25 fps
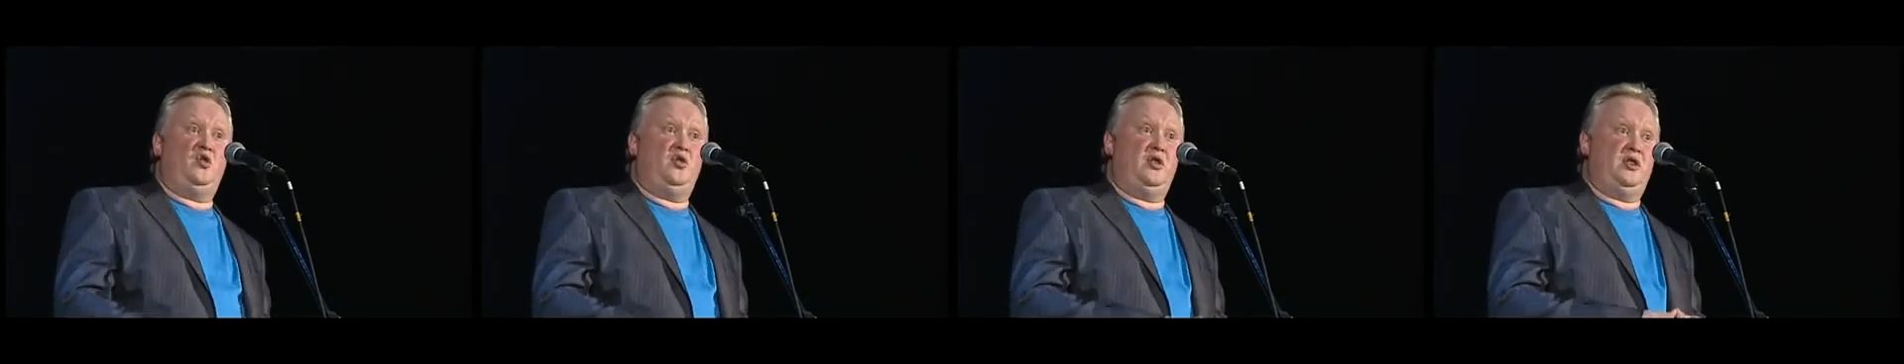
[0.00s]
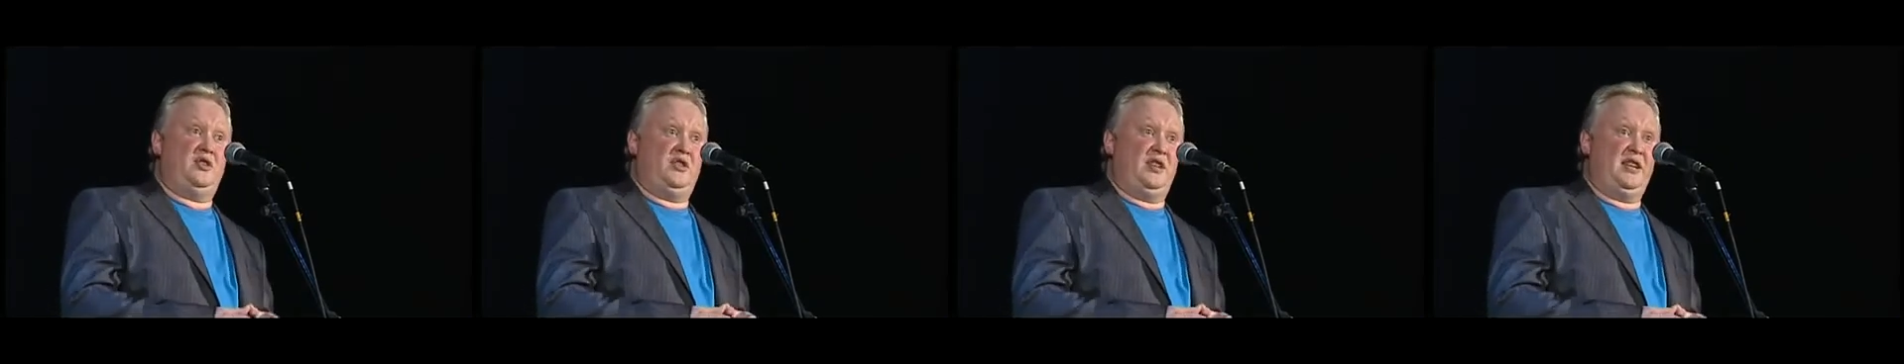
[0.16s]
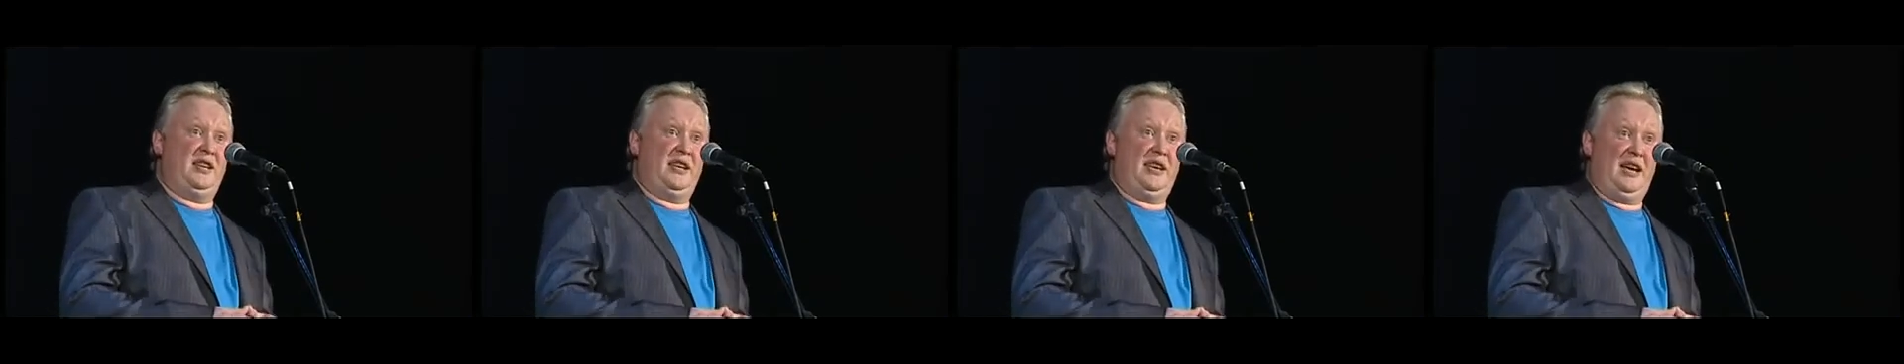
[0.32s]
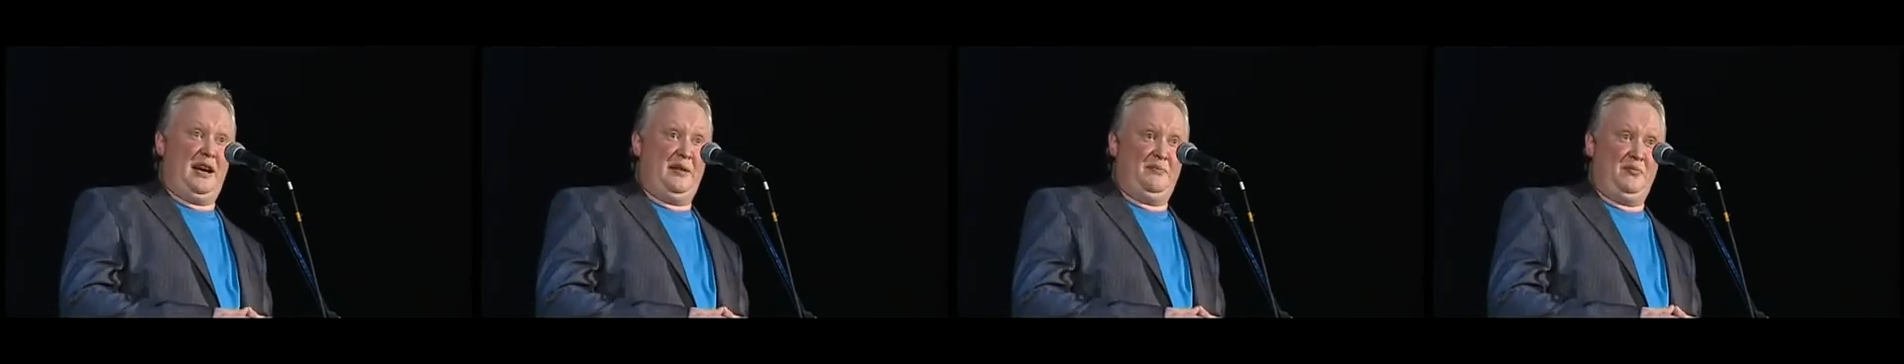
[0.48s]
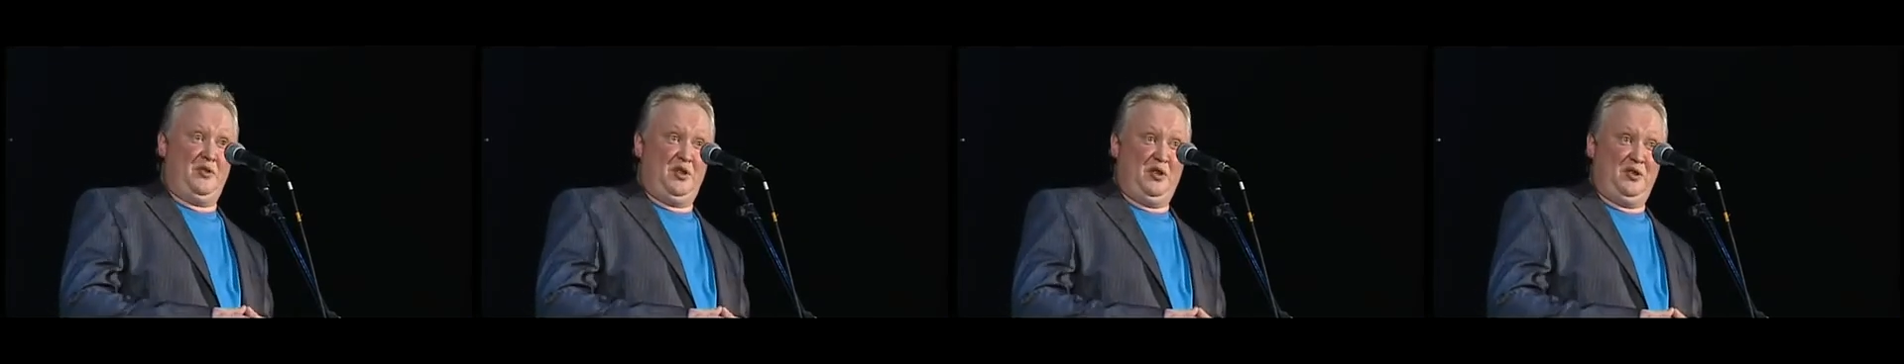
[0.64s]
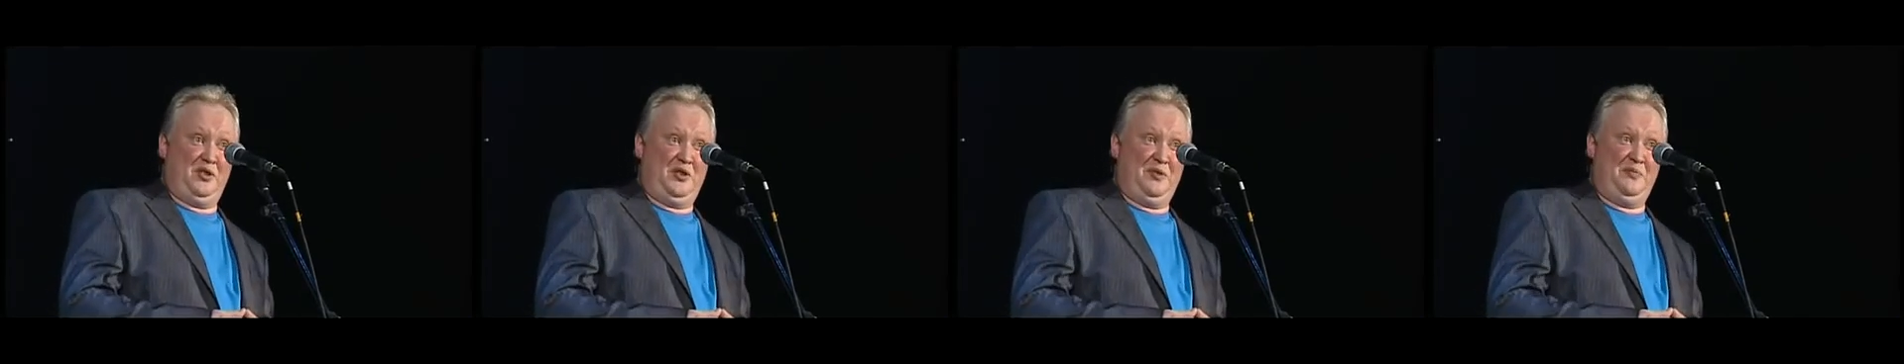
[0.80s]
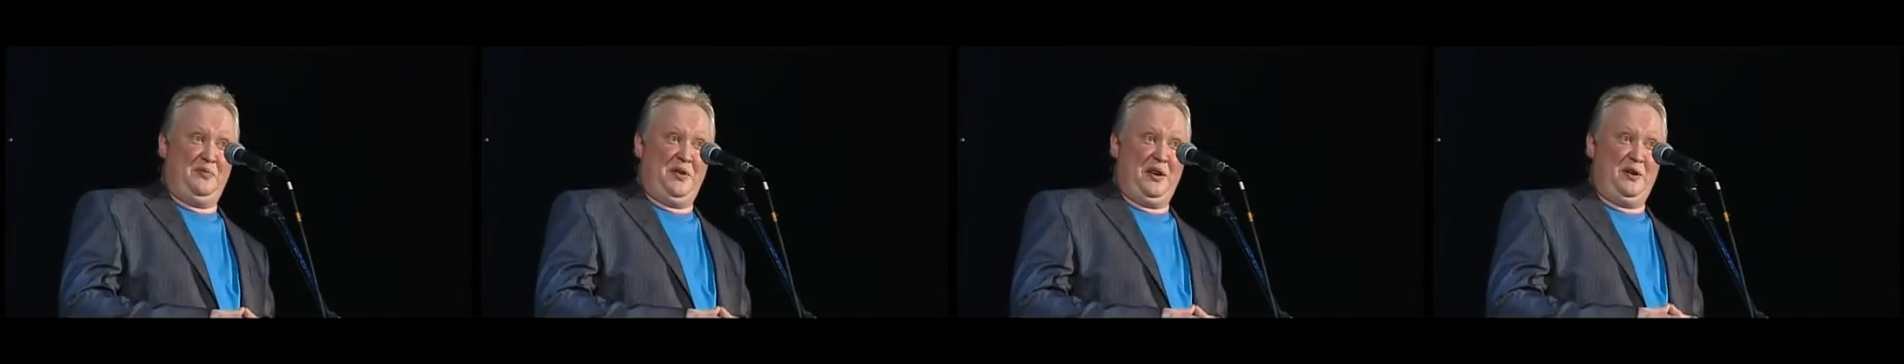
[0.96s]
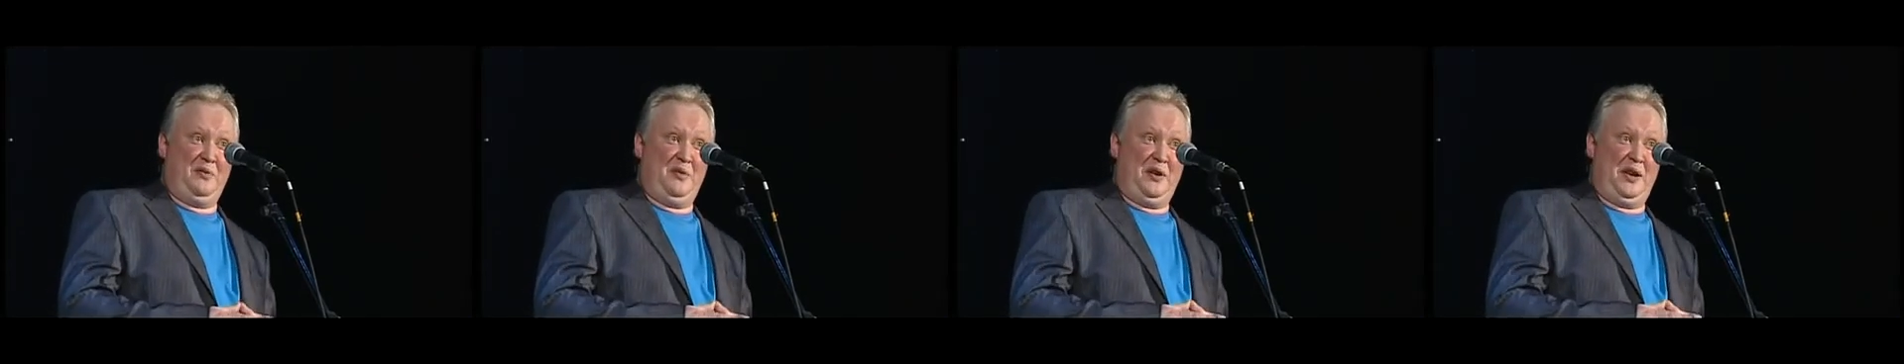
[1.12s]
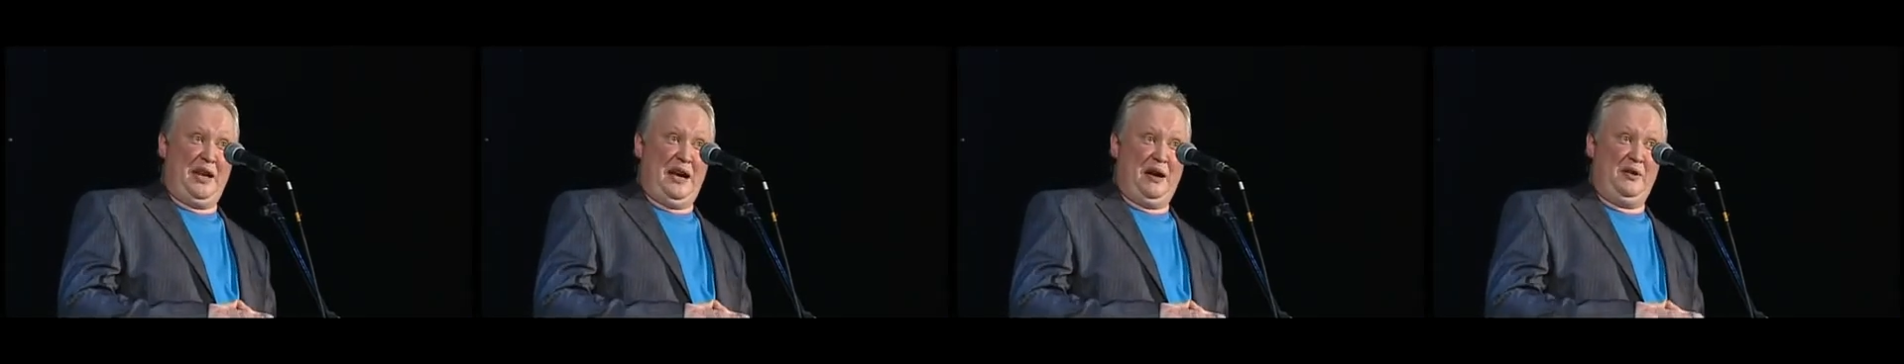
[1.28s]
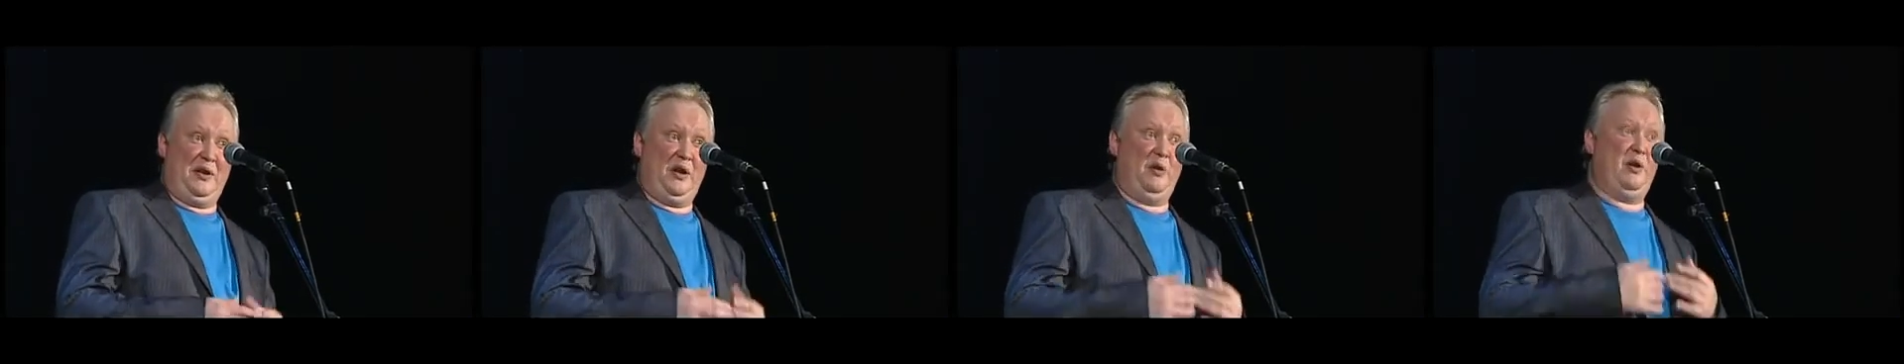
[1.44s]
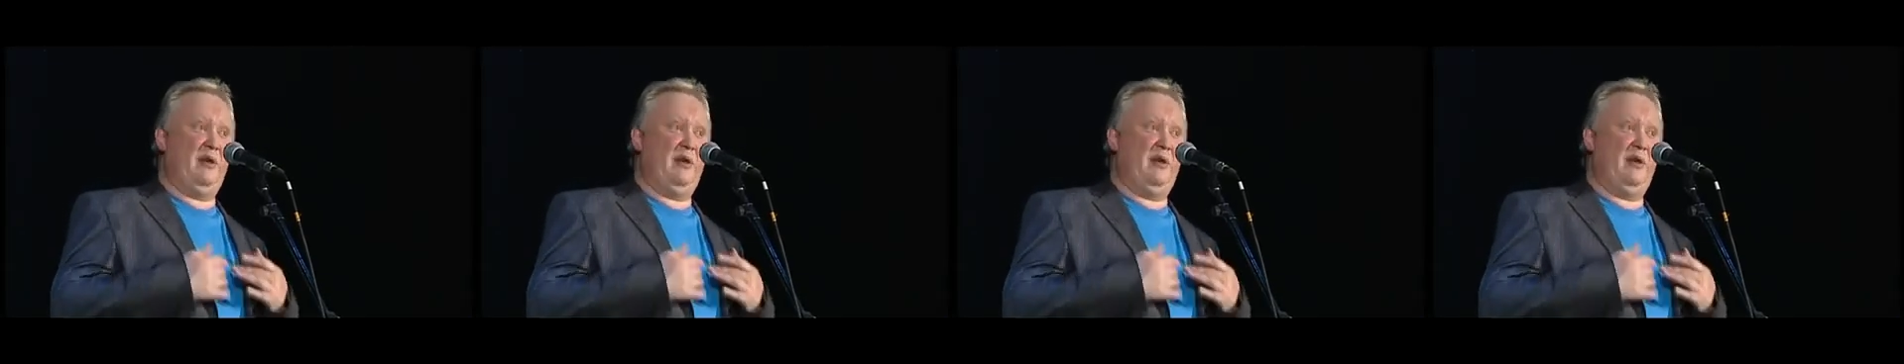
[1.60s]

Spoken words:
Curry's in Camden to pick one out.